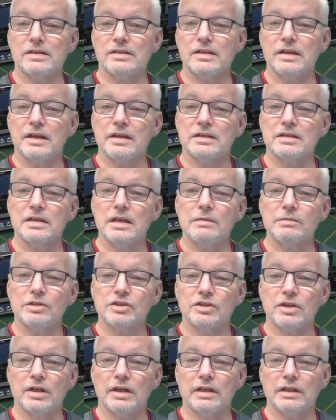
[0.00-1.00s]
CNC
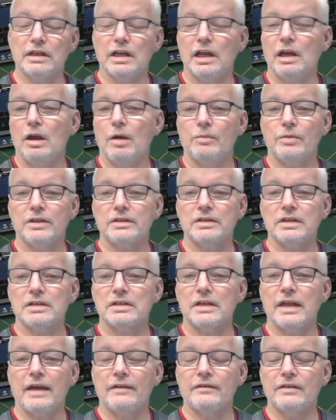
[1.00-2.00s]
machine, but it
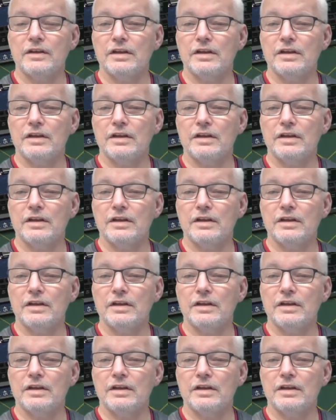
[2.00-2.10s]
doesn't have